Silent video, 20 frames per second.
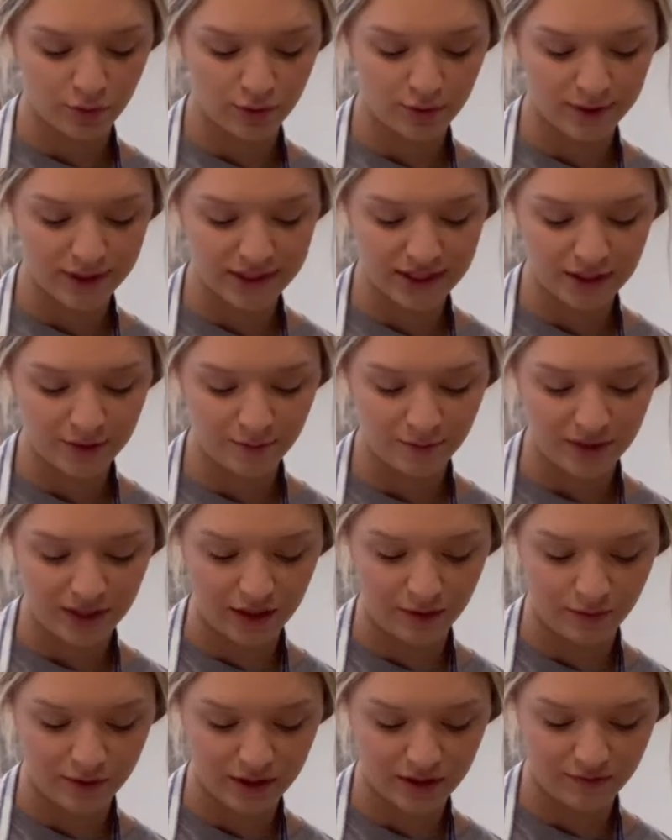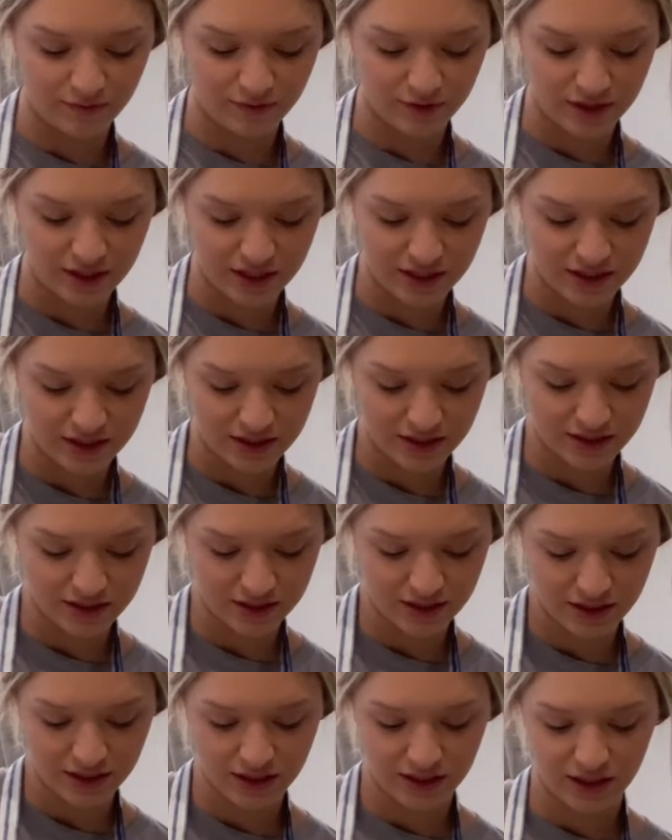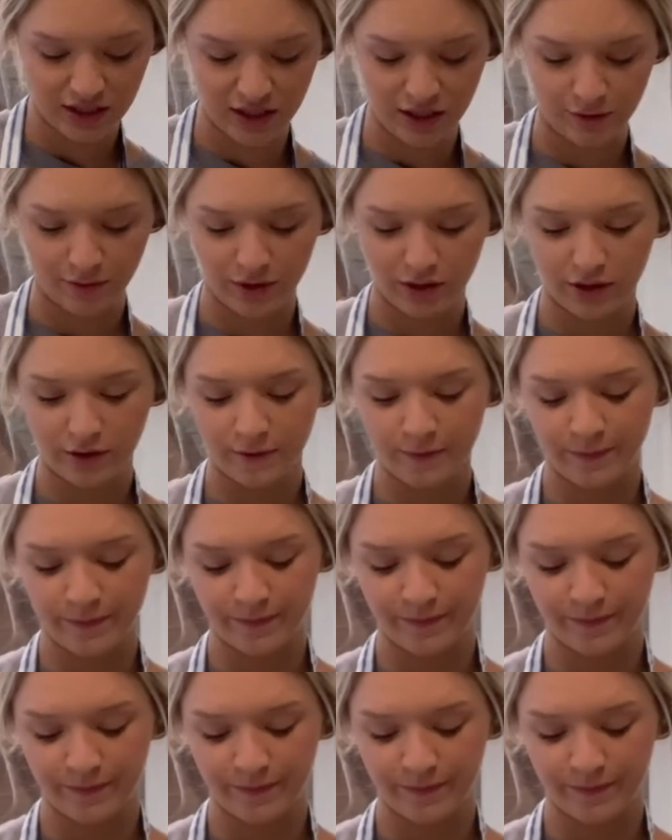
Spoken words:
pretty big one for this. There we go.